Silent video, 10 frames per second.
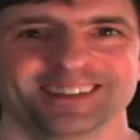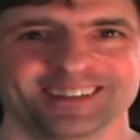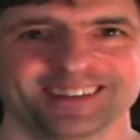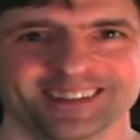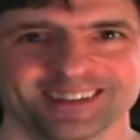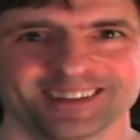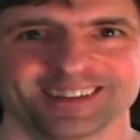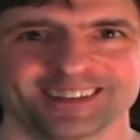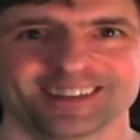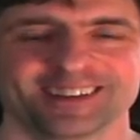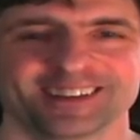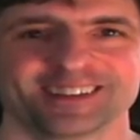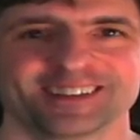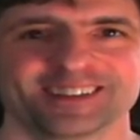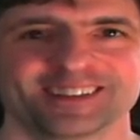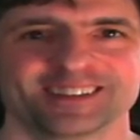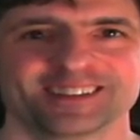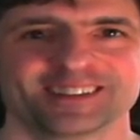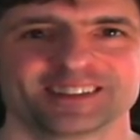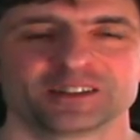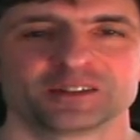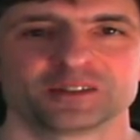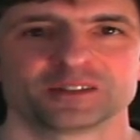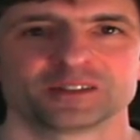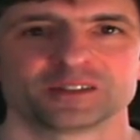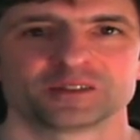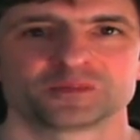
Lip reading: No words are spoken by the person on screen.